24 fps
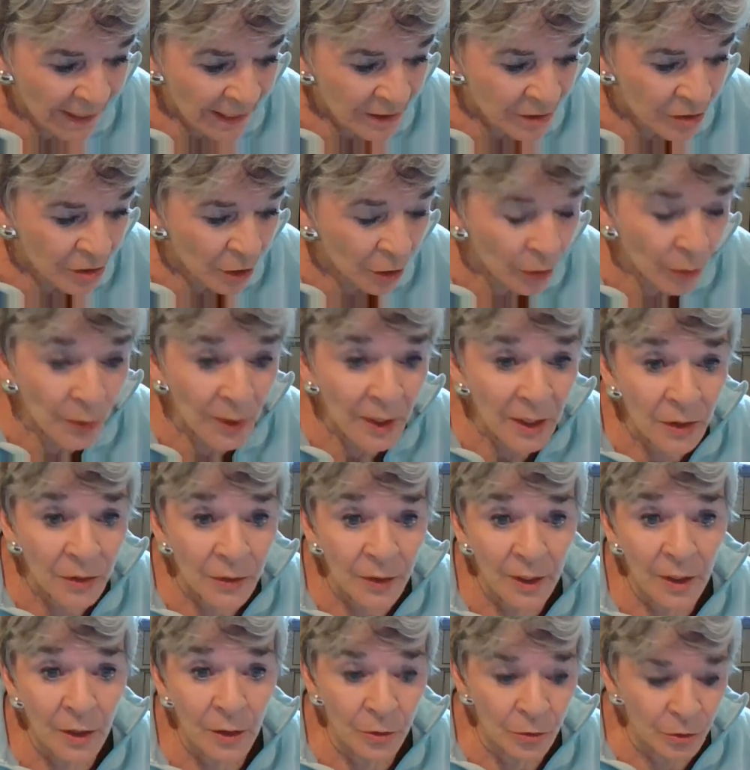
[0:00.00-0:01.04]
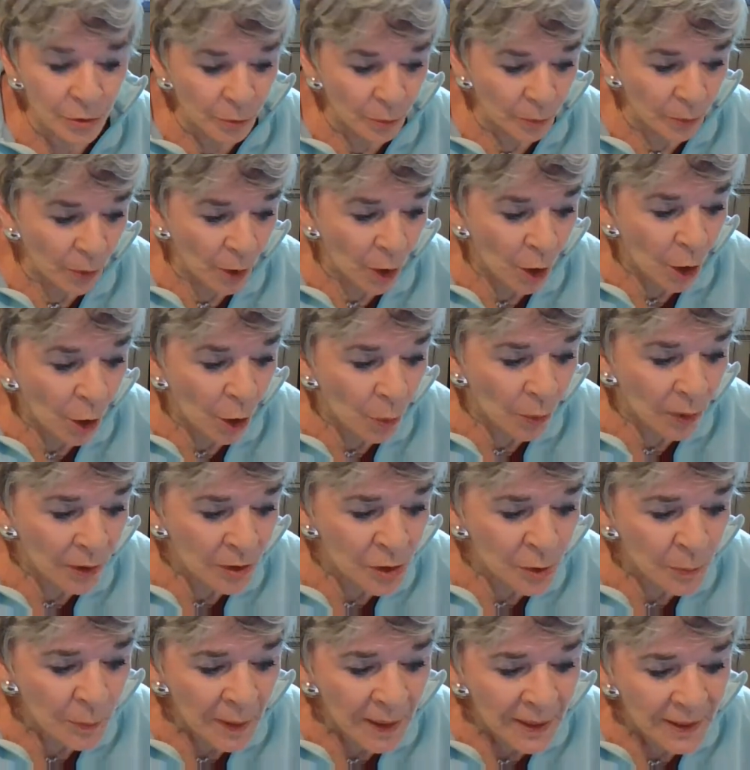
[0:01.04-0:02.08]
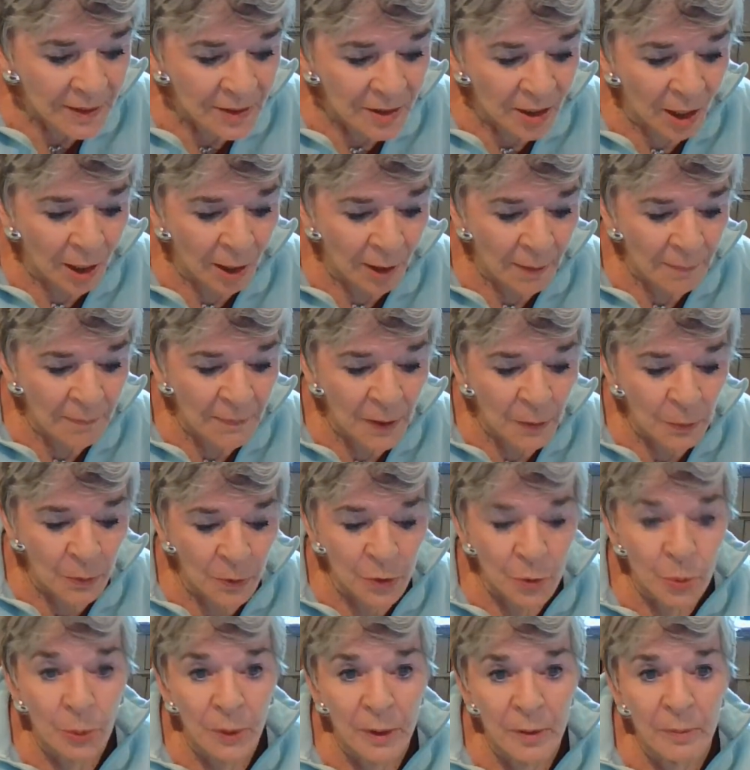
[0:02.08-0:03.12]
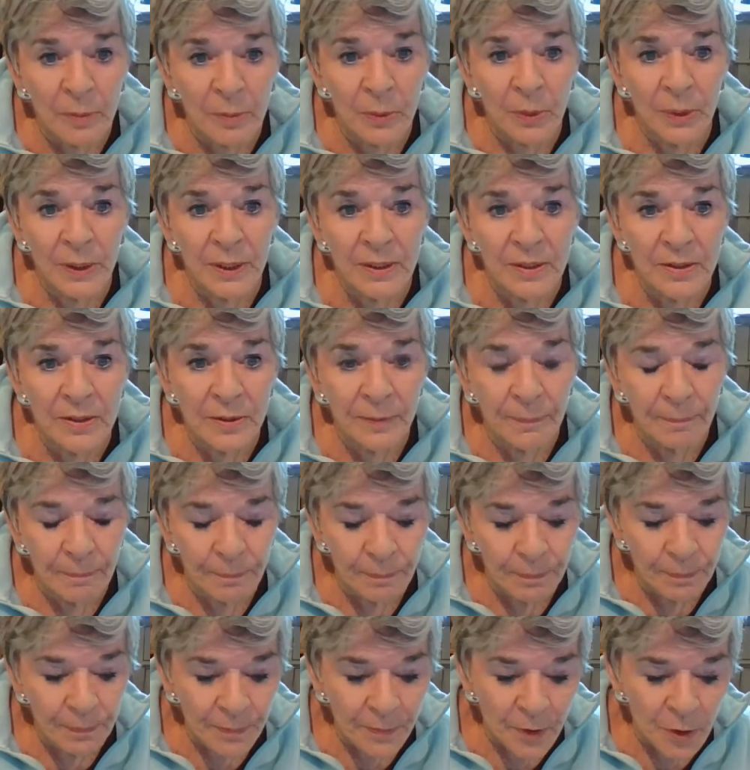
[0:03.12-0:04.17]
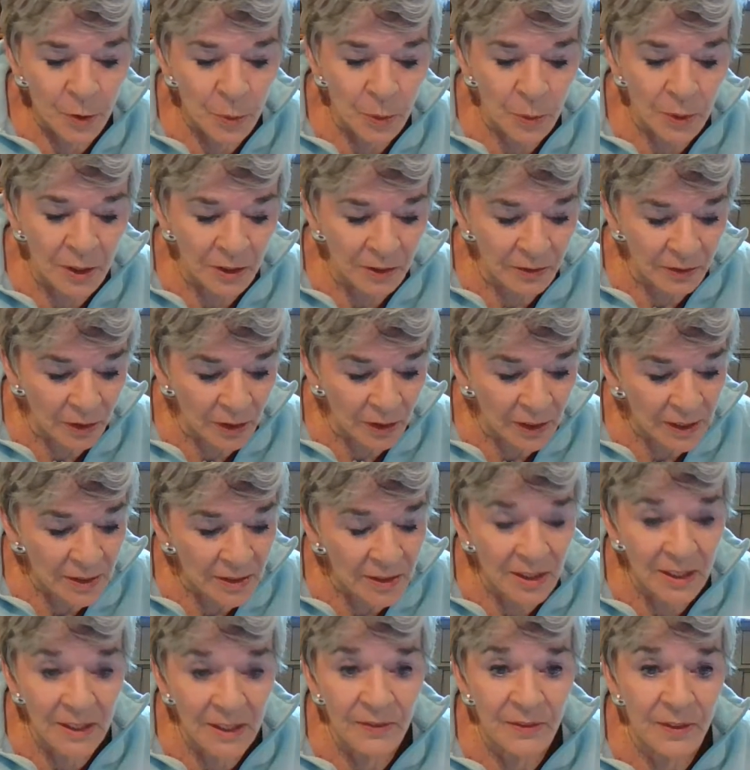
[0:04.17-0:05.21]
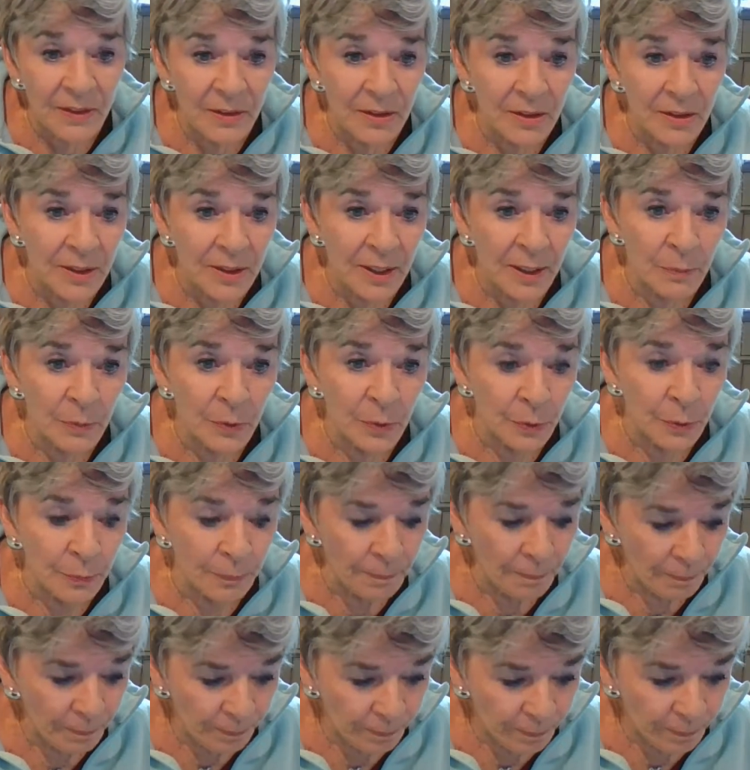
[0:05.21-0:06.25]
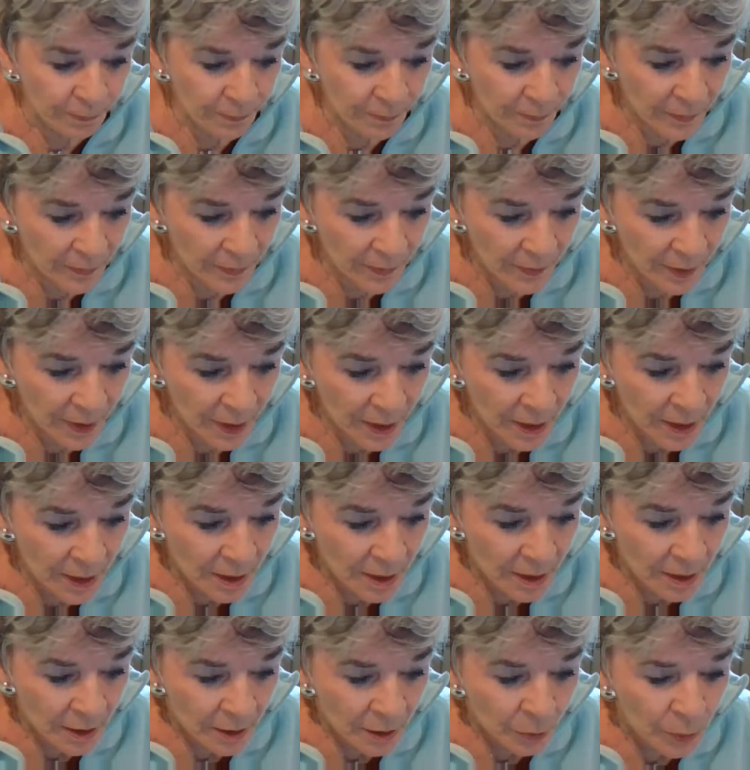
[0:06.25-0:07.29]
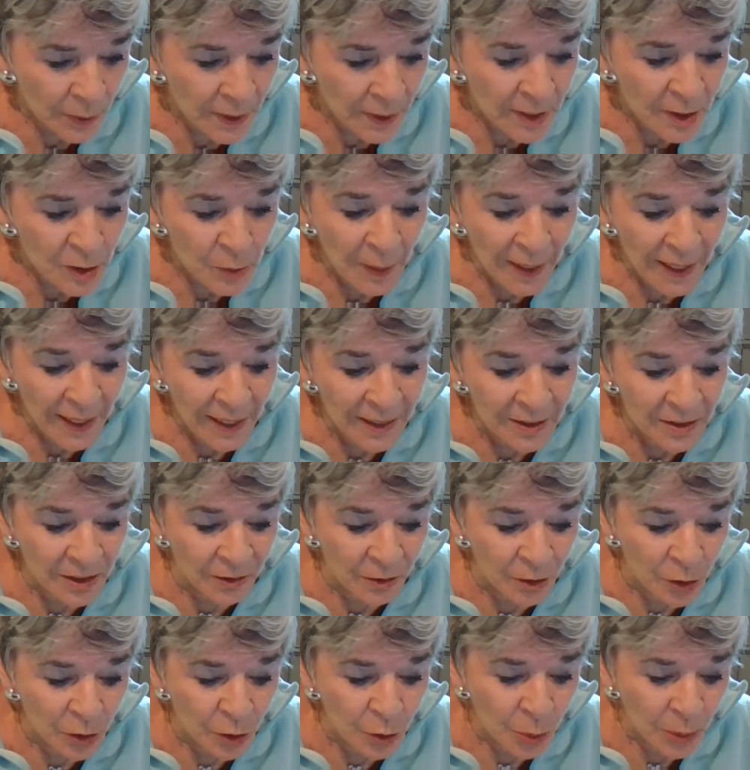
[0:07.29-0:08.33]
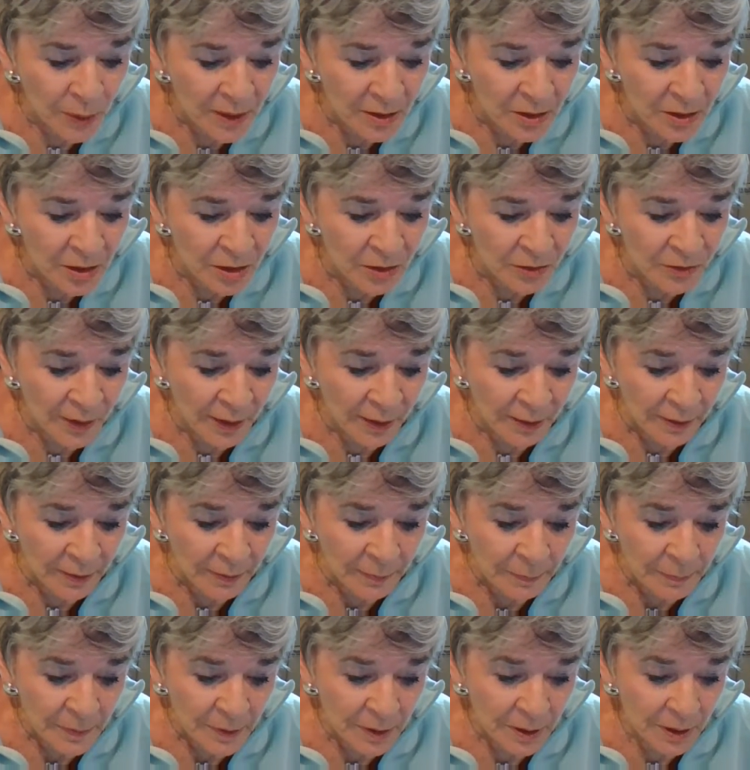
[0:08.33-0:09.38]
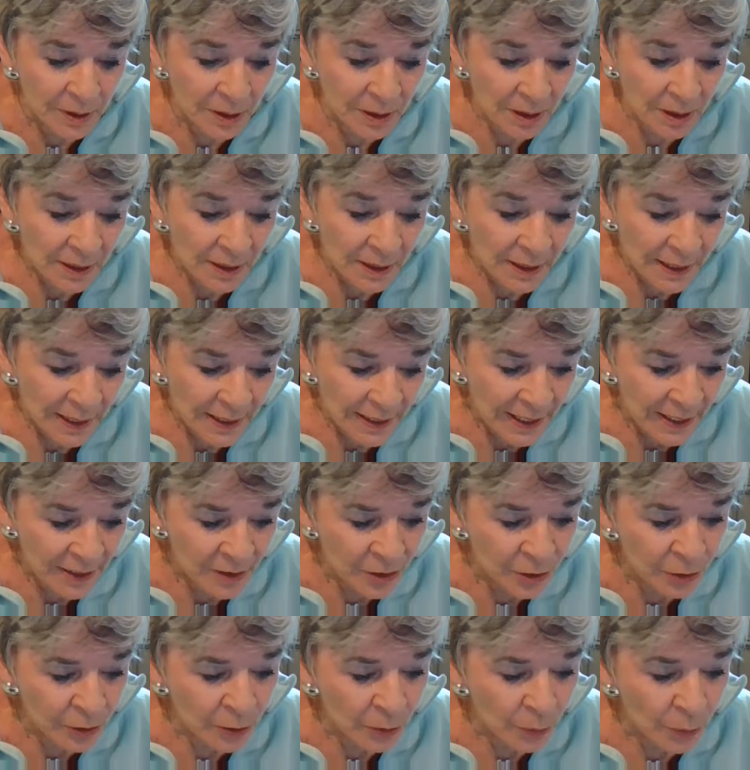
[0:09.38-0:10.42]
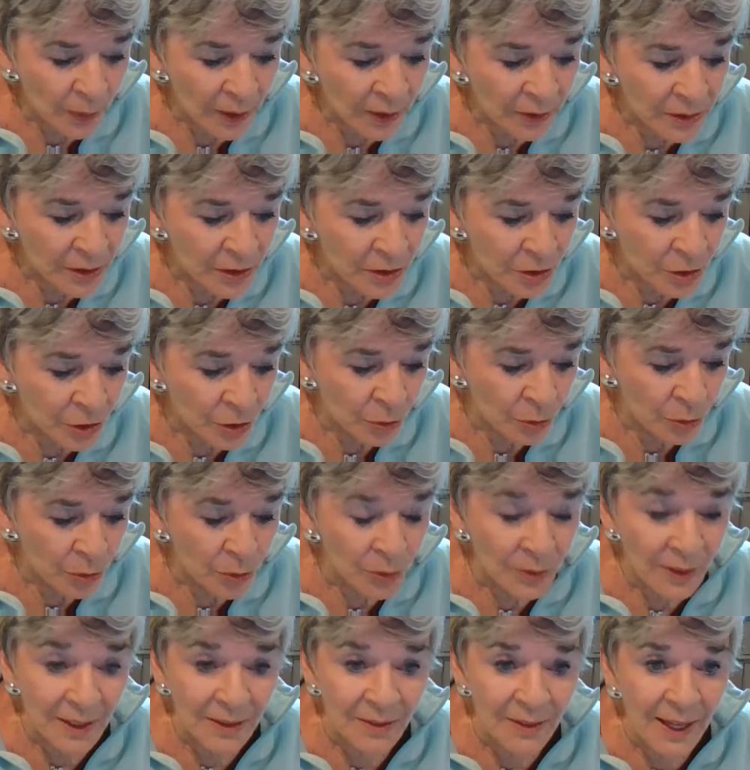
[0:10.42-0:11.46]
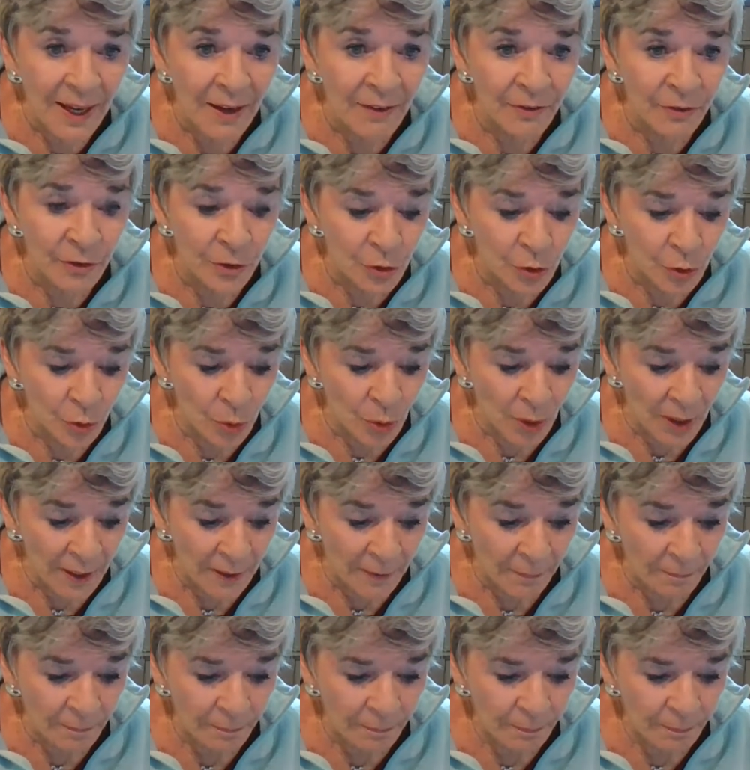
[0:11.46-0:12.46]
So here it goes. Once upon a time, they were twin boys who were conceived in the same womb. Weeks passed and the twins developed. And as their awarenesses grew, they laughed for joy.